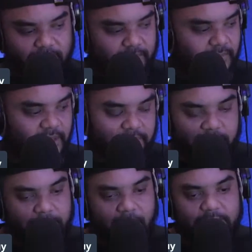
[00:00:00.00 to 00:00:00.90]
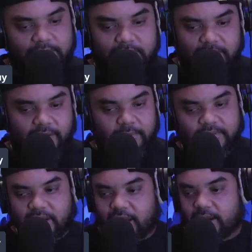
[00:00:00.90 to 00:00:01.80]
even the rap was
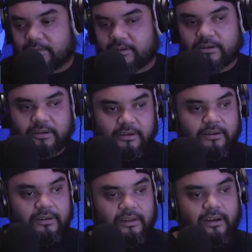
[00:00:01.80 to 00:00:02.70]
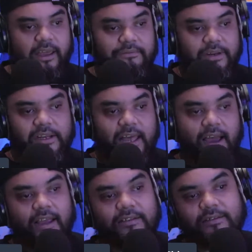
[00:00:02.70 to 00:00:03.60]
MC Hammer, have Vanilla
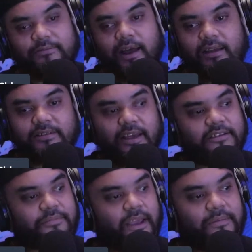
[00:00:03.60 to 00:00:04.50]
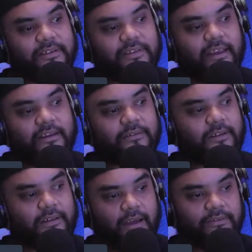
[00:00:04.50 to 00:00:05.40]
Ice with Ice Ice Baby. It's like
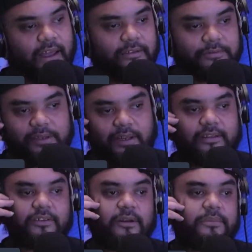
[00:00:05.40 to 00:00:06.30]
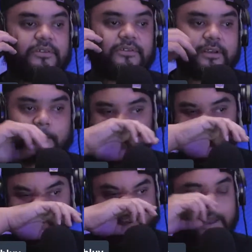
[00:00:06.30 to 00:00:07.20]
I was really into the music,
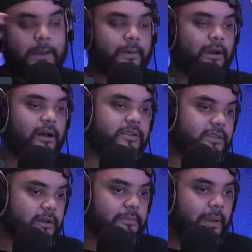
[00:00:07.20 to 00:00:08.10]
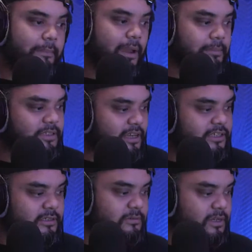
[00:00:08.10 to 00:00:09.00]
but also my
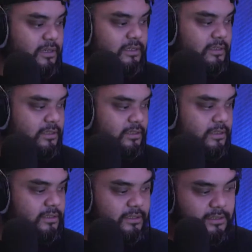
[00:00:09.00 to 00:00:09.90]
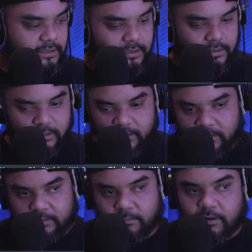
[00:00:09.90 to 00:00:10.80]
obsession was
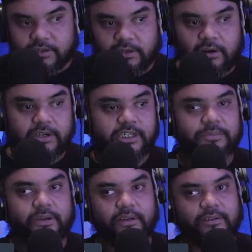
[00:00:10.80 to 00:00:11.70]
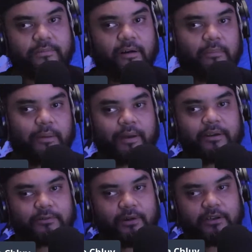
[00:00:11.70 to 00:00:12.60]
martial arts because all my
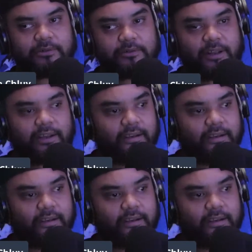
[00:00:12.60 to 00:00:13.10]
parents watched were like